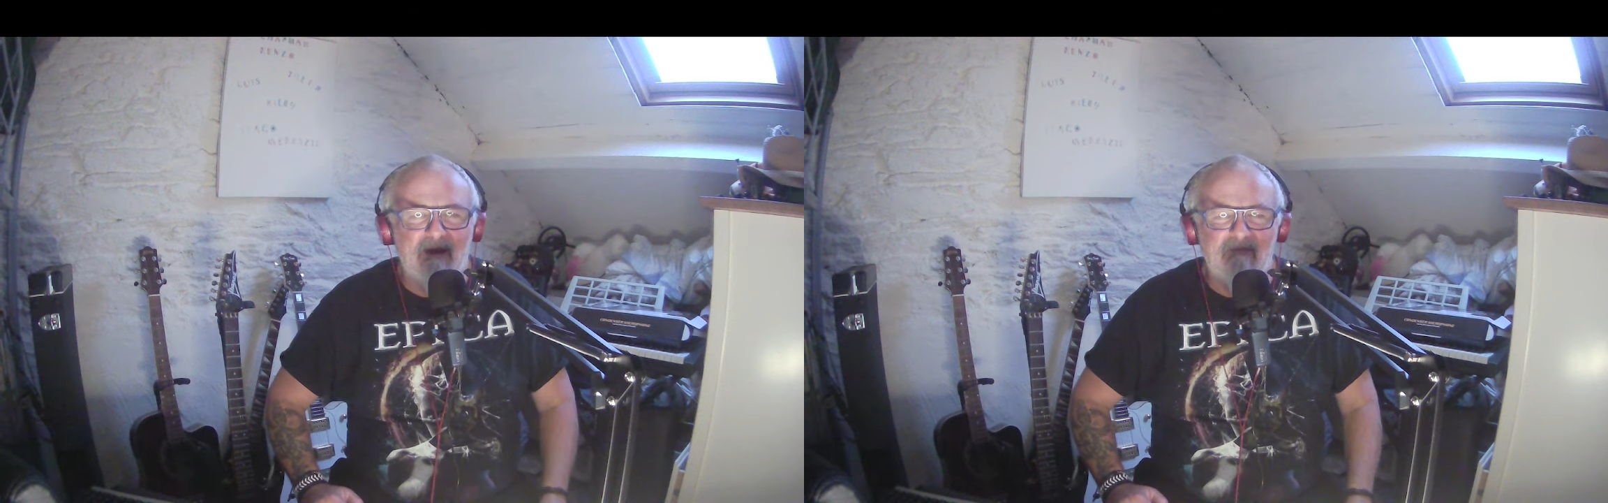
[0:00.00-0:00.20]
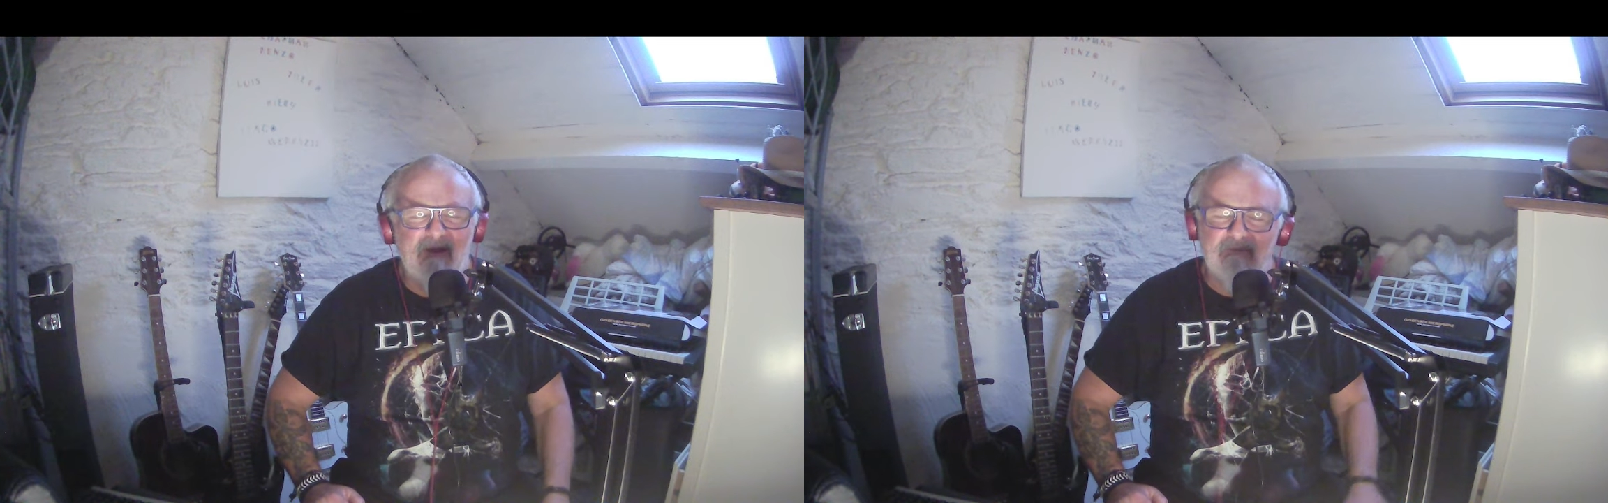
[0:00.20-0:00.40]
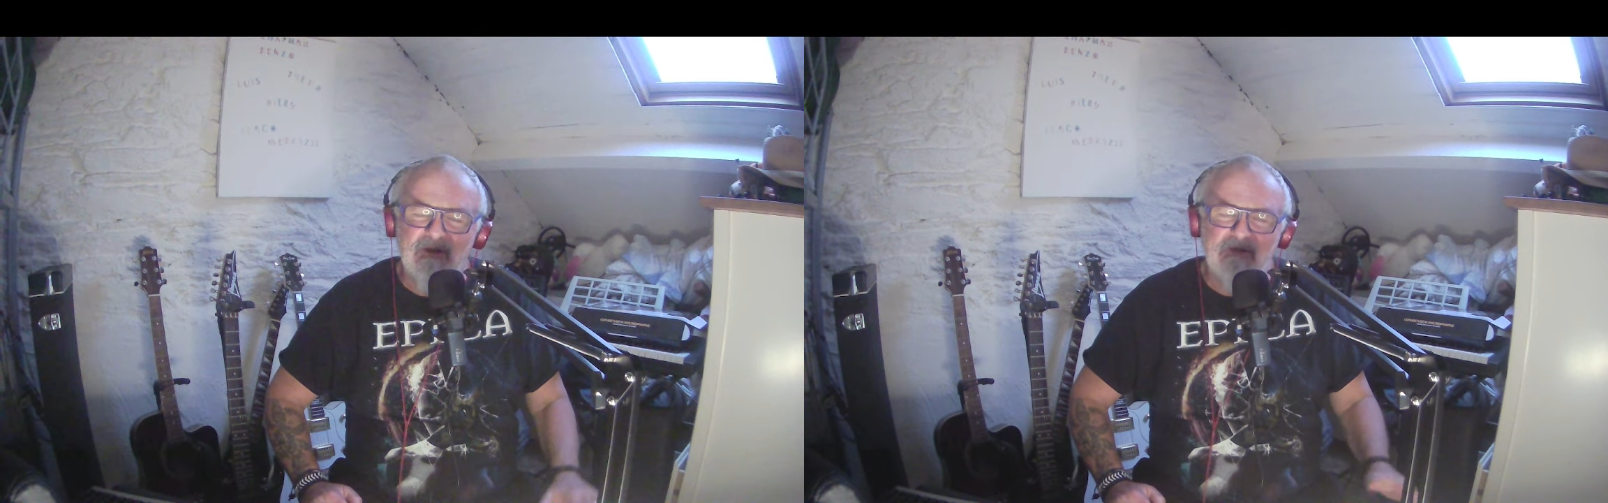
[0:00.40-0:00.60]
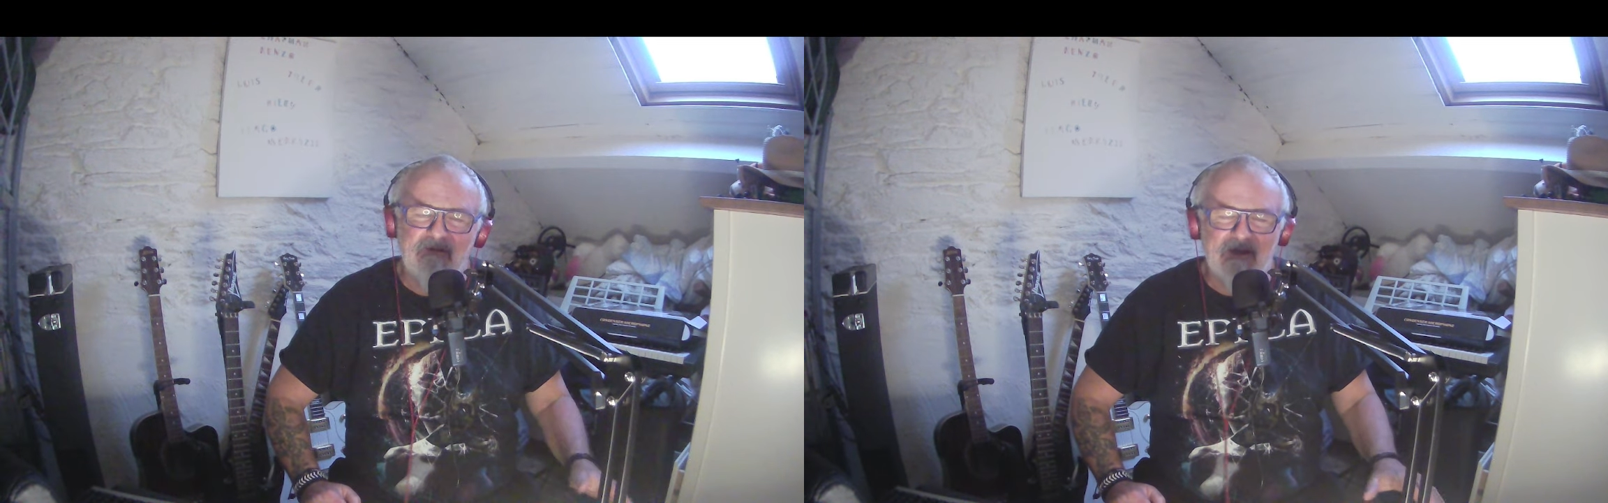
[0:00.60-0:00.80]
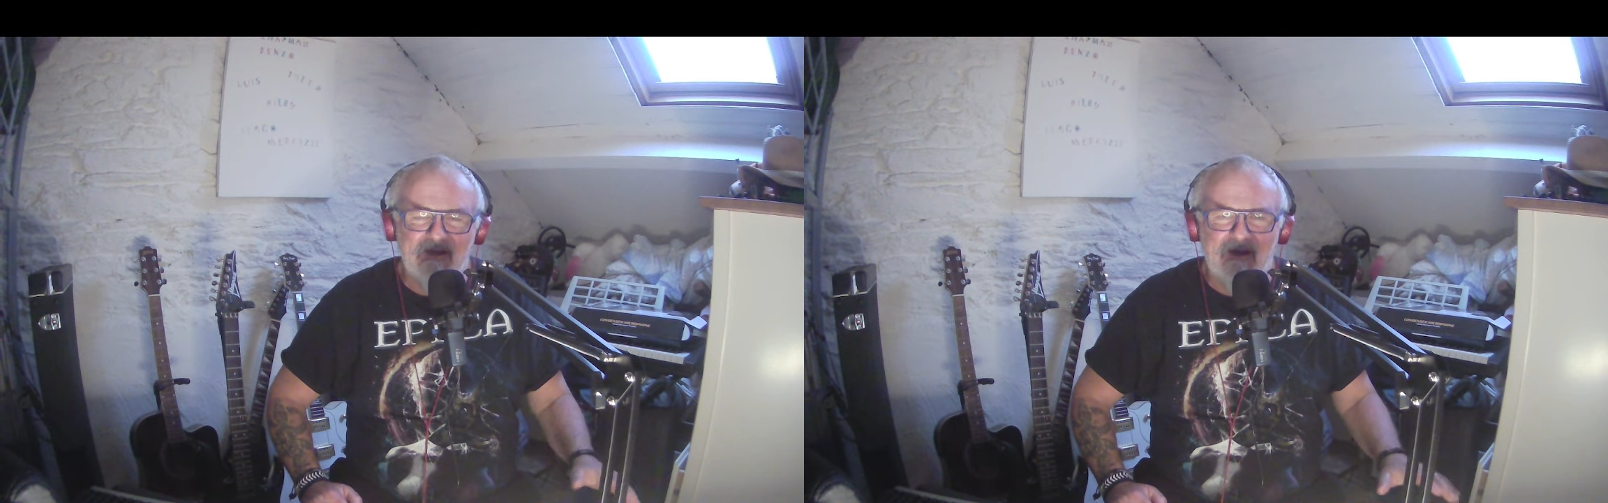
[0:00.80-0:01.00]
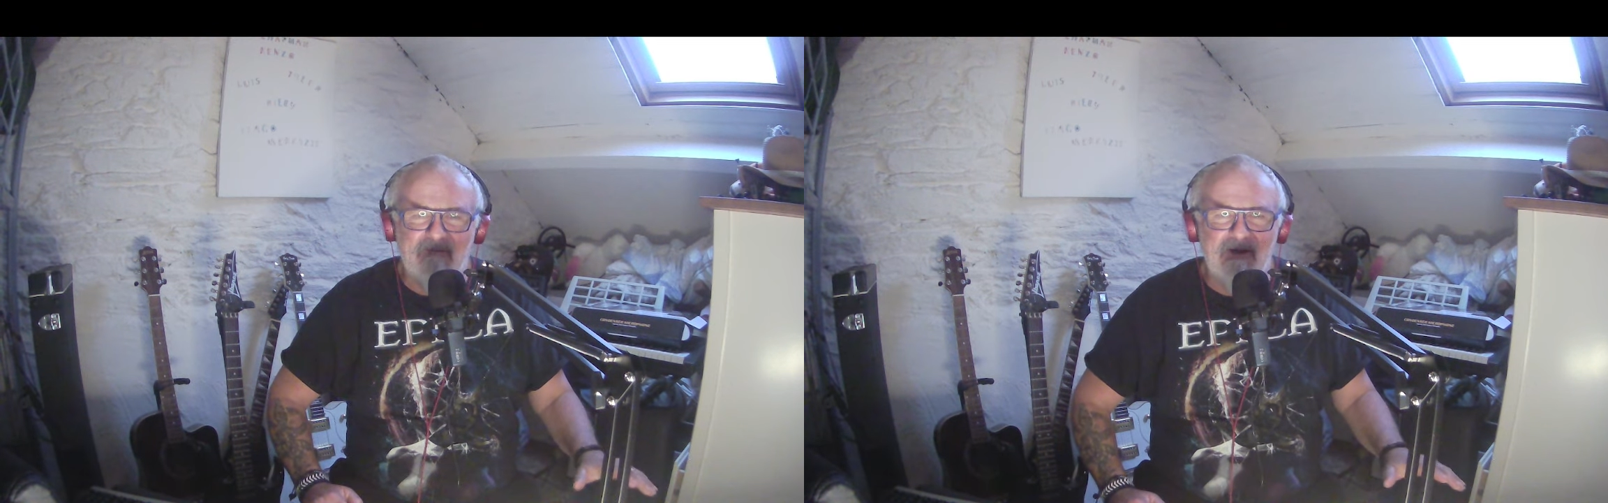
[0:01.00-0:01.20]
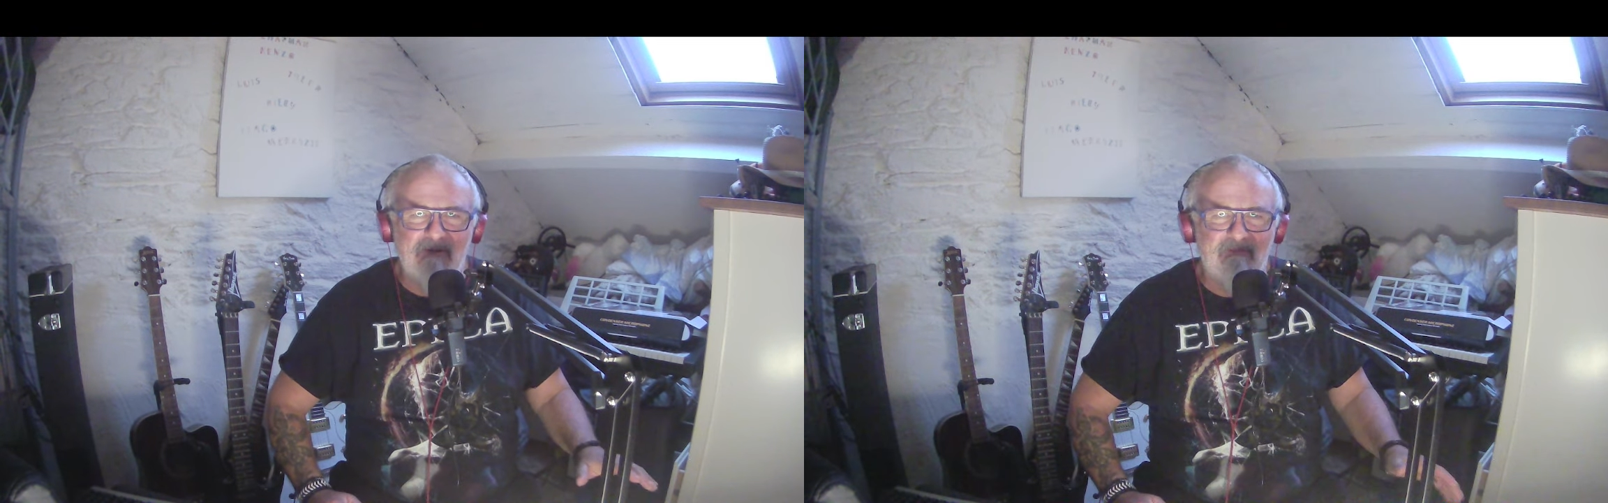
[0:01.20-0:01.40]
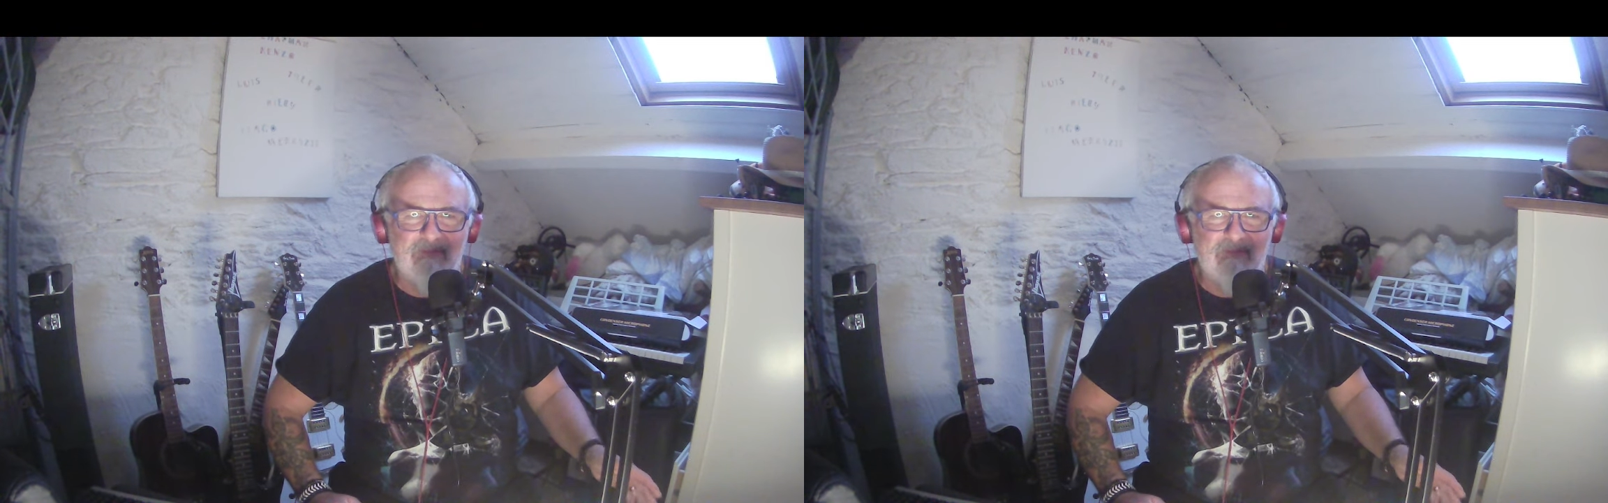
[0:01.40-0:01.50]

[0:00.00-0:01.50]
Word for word: I'm not much of a. I've only